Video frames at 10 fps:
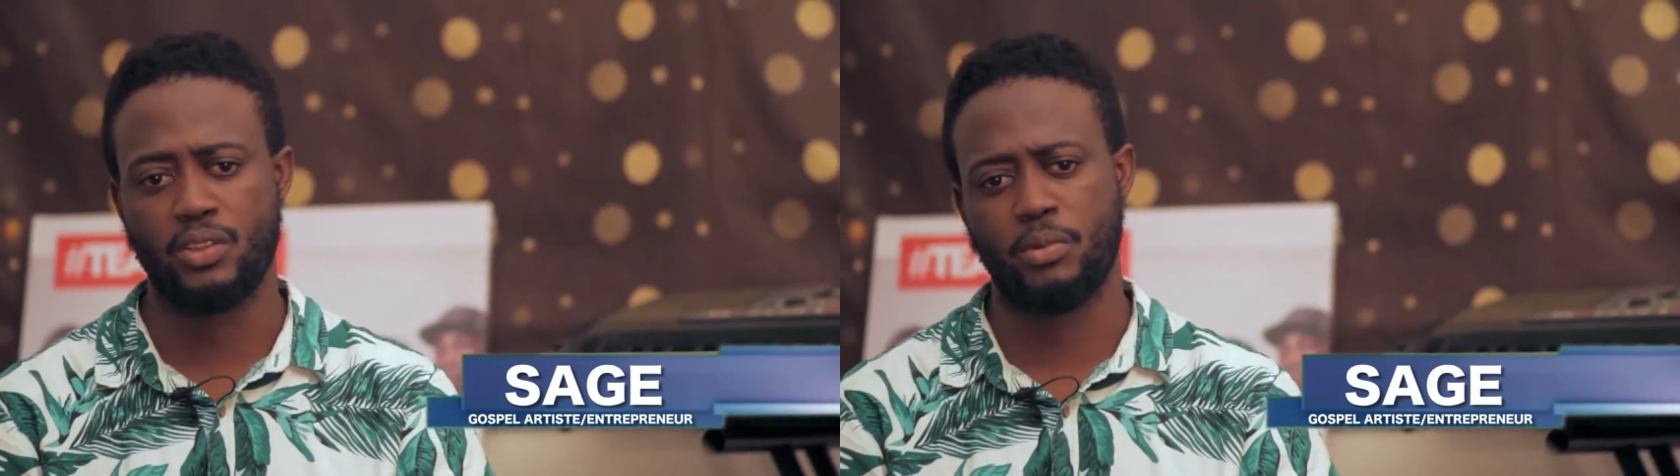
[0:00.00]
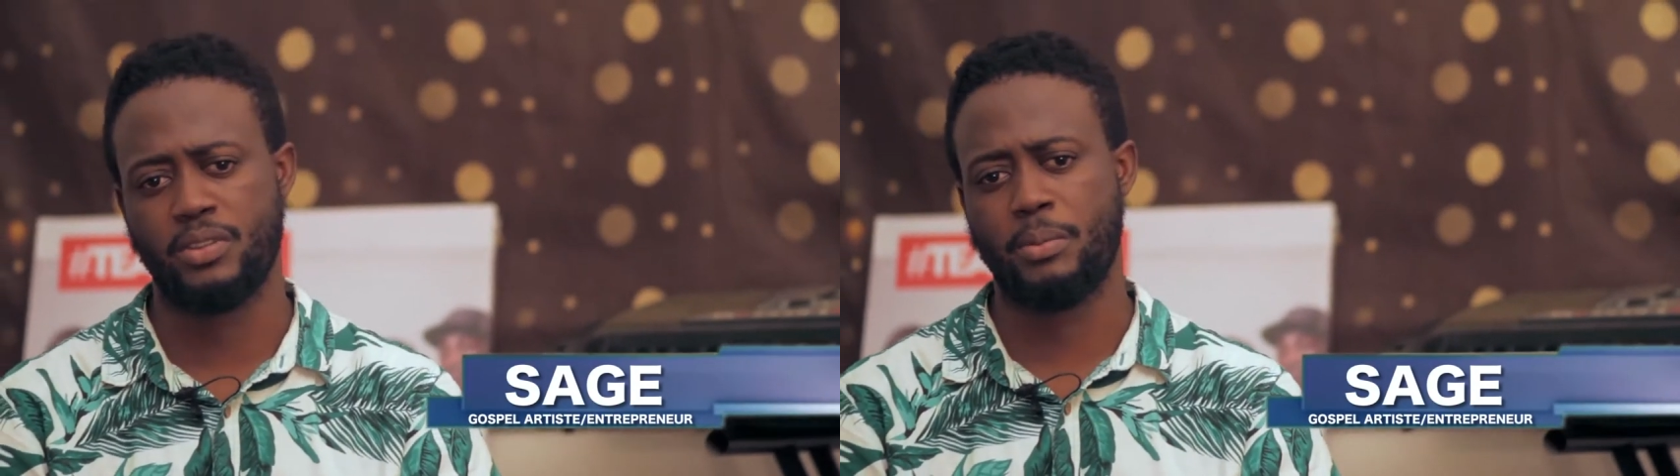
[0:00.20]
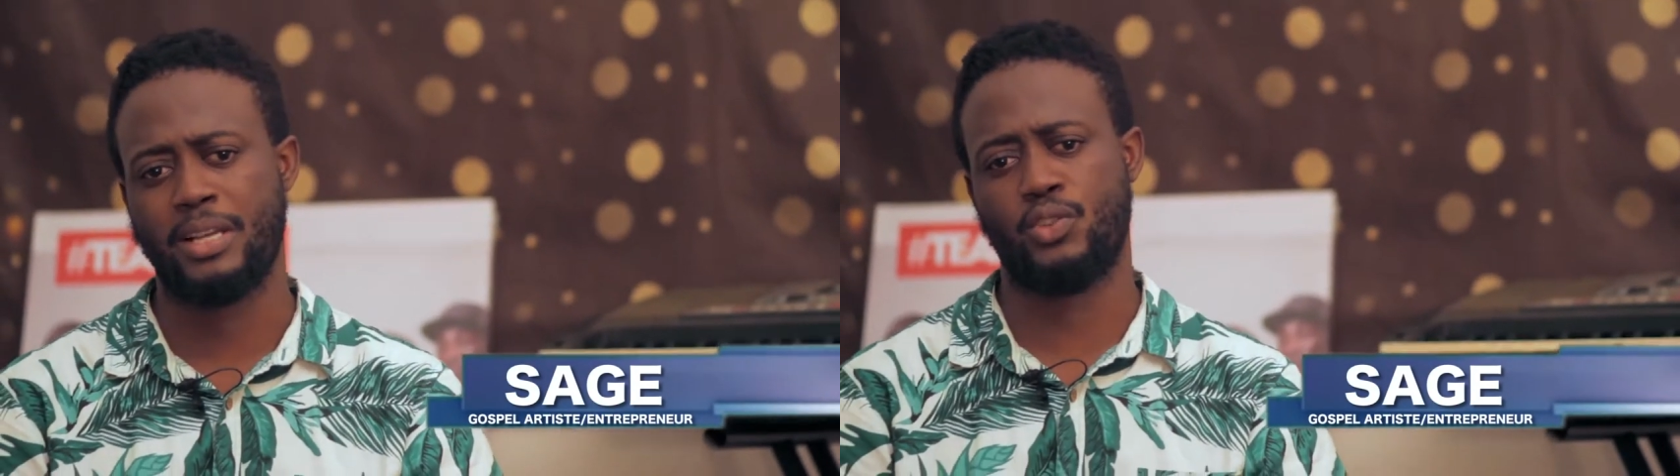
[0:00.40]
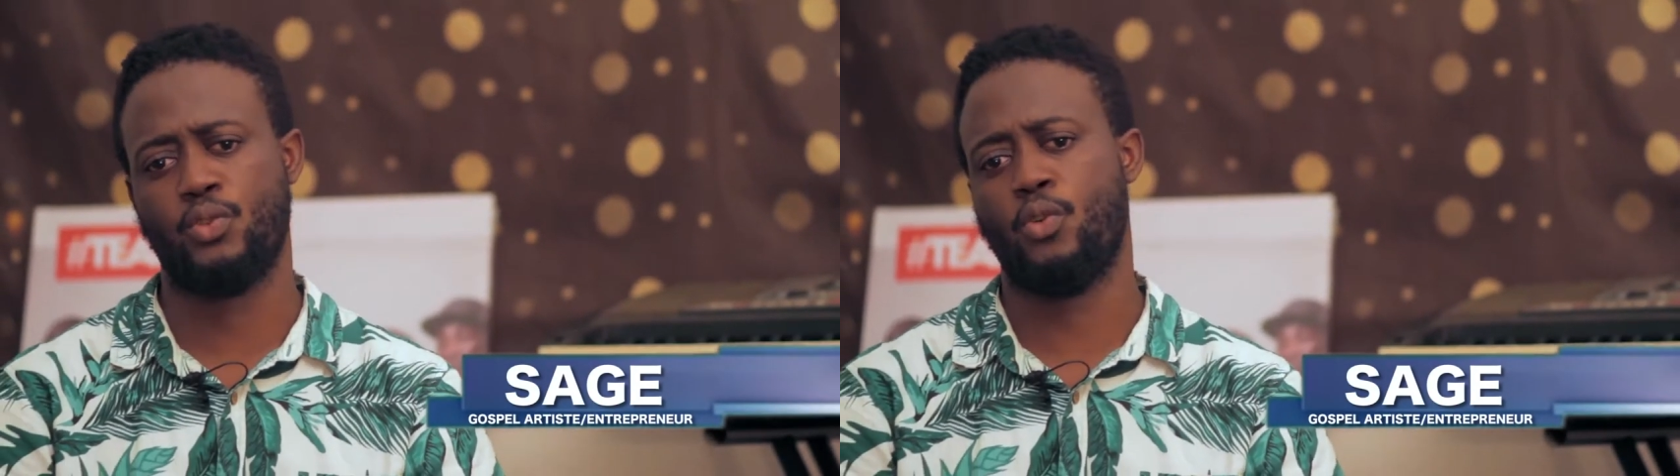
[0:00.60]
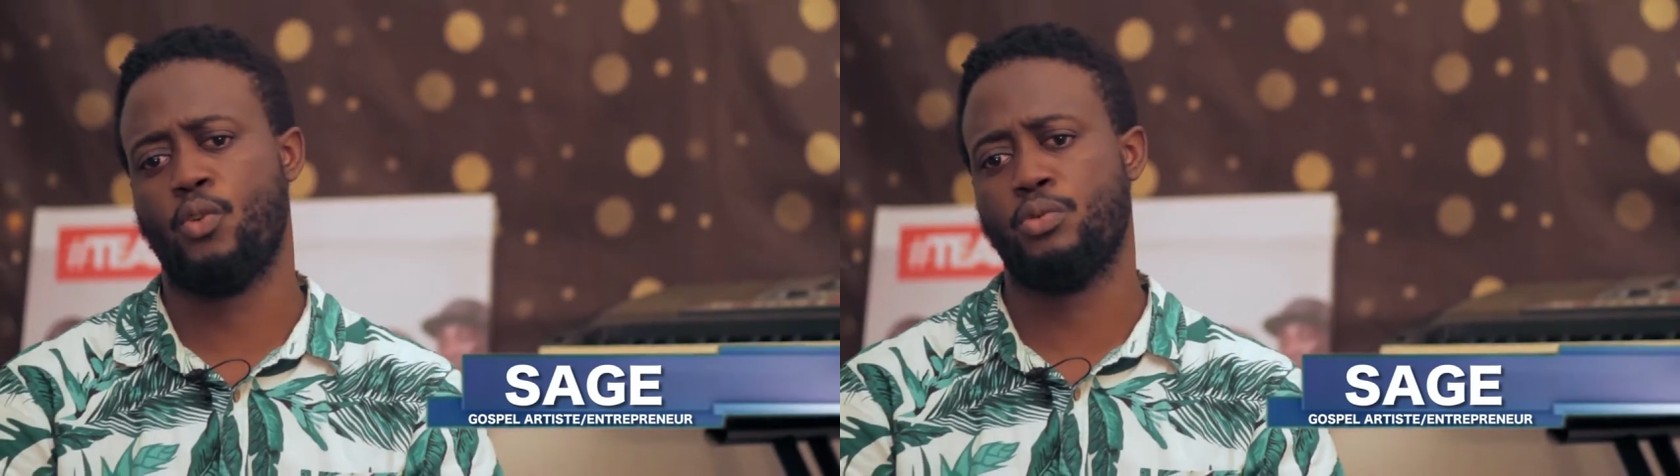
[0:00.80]
Some of them are
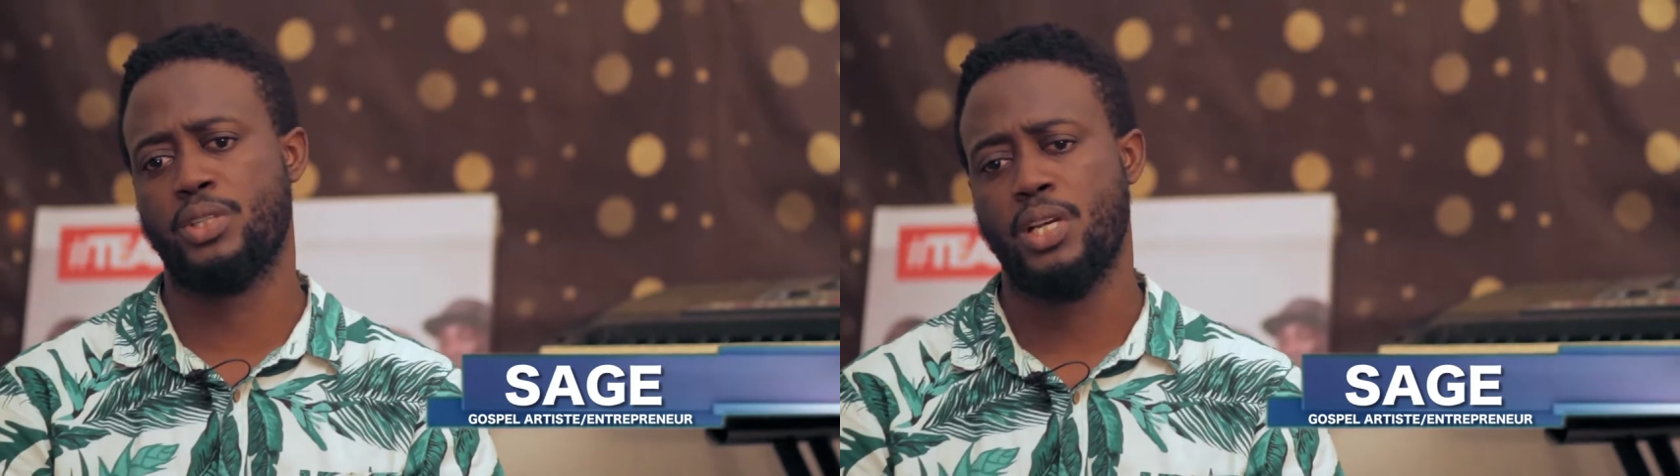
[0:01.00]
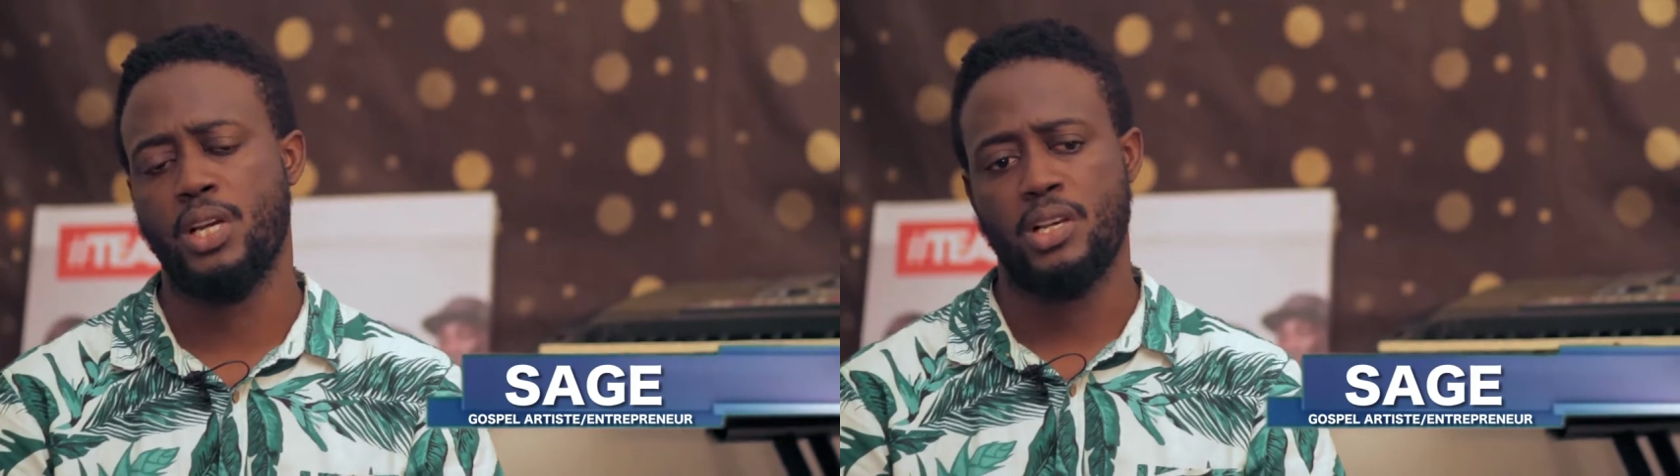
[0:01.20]
too old,